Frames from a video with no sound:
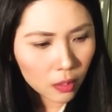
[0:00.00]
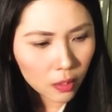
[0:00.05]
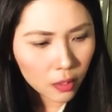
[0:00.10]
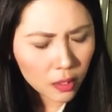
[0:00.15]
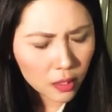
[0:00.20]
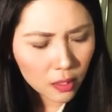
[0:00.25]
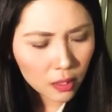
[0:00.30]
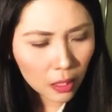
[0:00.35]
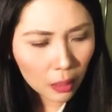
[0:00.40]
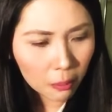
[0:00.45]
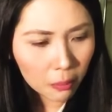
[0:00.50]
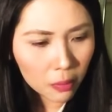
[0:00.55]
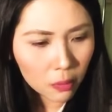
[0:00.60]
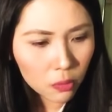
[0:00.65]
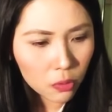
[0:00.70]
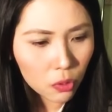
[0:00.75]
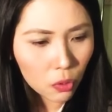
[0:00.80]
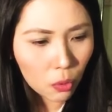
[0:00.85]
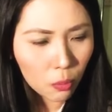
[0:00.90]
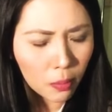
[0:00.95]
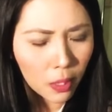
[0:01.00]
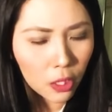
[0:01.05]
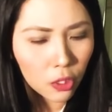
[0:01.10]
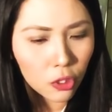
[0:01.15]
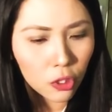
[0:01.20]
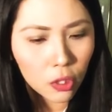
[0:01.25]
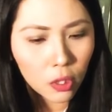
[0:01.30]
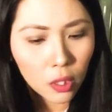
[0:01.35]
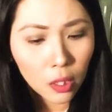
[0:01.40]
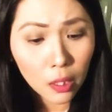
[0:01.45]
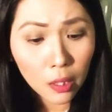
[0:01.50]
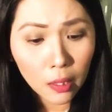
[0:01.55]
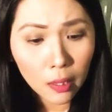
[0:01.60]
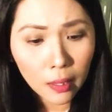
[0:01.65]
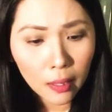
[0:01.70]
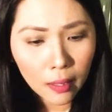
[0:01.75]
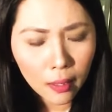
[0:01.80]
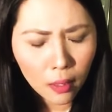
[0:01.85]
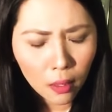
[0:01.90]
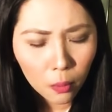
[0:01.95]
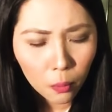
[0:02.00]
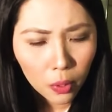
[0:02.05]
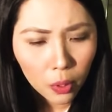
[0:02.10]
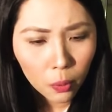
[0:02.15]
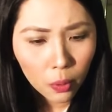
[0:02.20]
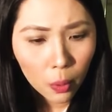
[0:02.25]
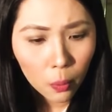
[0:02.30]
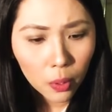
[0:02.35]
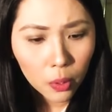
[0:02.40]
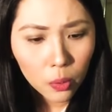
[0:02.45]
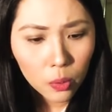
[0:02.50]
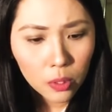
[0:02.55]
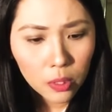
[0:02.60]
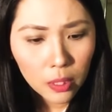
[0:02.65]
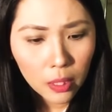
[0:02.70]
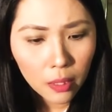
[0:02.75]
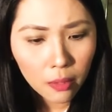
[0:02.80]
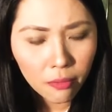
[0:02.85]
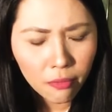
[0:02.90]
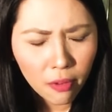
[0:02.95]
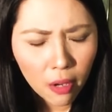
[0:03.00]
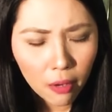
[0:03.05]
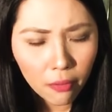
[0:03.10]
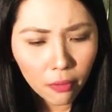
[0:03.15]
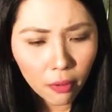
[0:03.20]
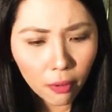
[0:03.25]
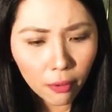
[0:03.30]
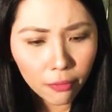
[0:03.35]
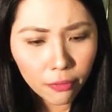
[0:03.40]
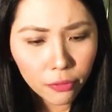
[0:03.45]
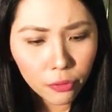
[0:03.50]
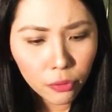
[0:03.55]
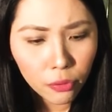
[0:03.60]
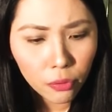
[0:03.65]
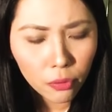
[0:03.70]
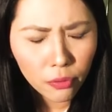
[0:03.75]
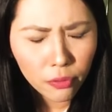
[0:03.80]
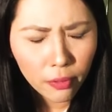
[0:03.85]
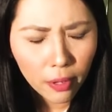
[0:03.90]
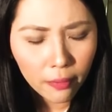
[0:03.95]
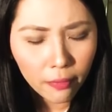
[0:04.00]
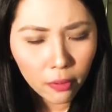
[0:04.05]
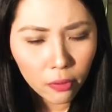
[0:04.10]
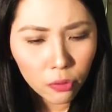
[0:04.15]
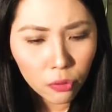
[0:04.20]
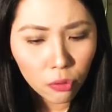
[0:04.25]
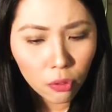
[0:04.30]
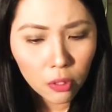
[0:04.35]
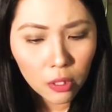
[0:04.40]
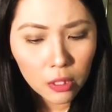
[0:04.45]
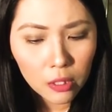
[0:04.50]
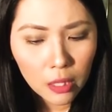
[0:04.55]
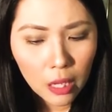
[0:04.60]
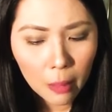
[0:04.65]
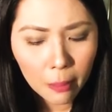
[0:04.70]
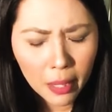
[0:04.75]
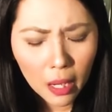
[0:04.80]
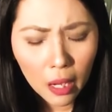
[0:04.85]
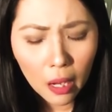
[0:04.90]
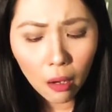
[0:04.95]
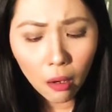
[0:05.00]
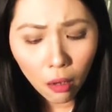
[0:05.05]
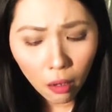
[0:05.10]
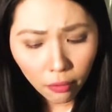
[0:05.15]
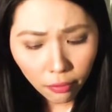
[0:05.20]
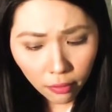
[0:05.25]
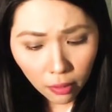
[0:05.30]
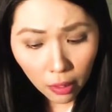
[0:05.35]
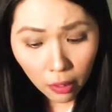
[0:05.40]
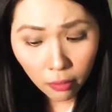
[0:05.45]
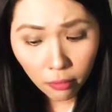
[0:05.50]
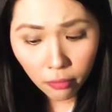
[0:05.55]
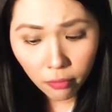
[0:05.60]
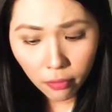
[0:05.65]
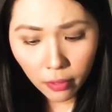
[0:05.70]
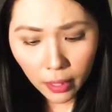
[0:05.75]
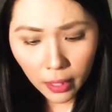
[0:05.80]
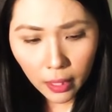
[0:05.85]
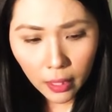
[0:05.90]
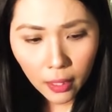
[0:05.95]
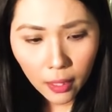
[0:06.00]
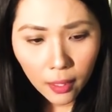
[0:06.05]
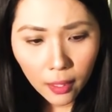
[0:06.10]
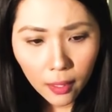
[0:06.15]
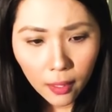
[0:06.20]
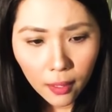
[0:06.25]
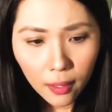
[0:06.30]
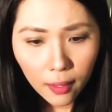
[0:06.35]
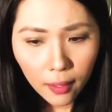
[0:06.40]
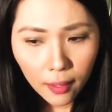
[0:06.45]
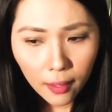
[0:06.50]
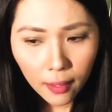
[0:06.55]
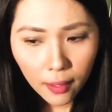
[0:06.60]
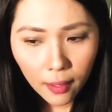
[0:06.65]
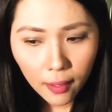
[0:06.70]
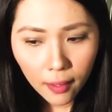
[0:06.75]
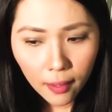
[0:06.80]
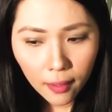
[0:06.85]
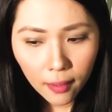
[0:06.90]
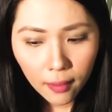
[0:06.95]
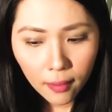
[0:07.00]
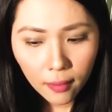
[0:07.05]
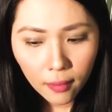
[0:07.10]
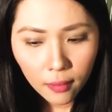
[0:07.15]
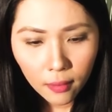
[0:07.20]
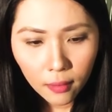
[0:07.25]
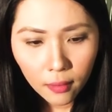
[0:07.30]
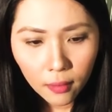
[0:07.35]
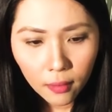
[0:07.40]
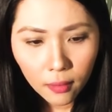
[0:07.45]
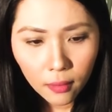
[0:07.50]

Stumble so much. What do I want to say? 5 of Swords is coming out of conflict, and